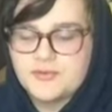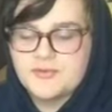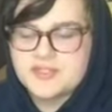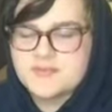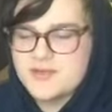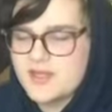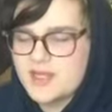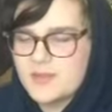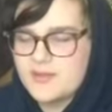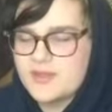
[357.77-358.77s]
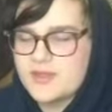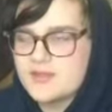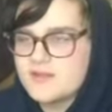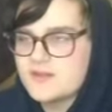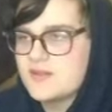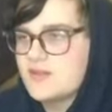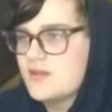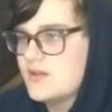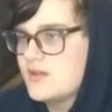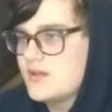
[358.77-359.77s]
kind of explain a couple things,
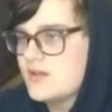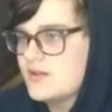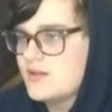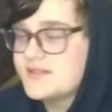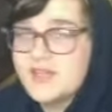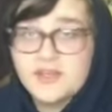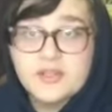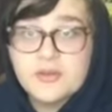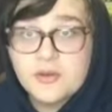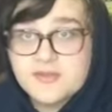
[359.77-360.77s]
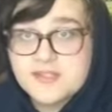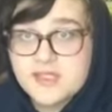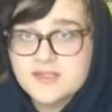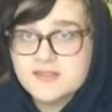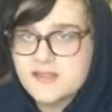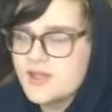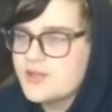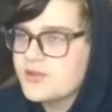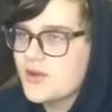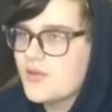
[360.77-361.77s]
tell you those things to
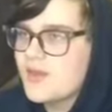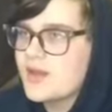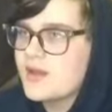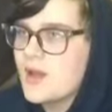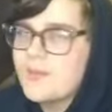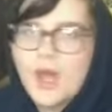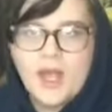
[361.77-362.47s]
let you know that I'm